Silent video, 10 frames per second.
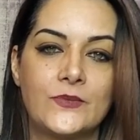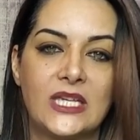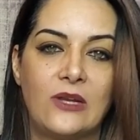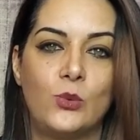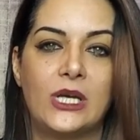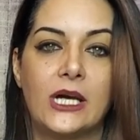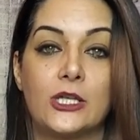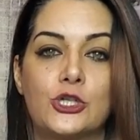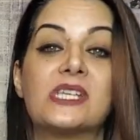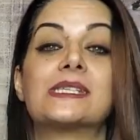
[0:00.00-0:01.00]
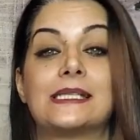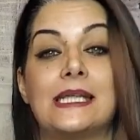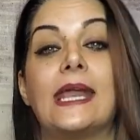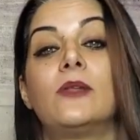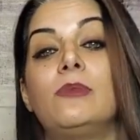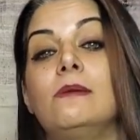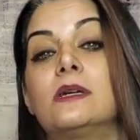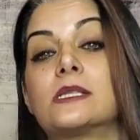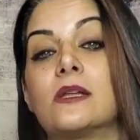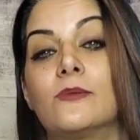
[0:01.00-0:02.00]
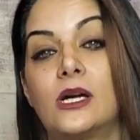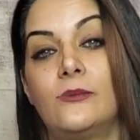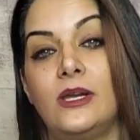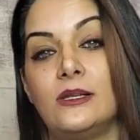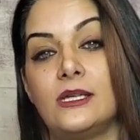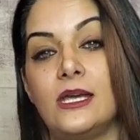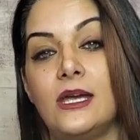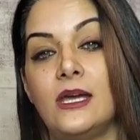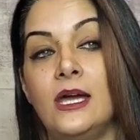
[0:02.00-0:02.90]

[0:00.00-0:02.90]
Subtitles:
and we gotta just let it be Muslim community.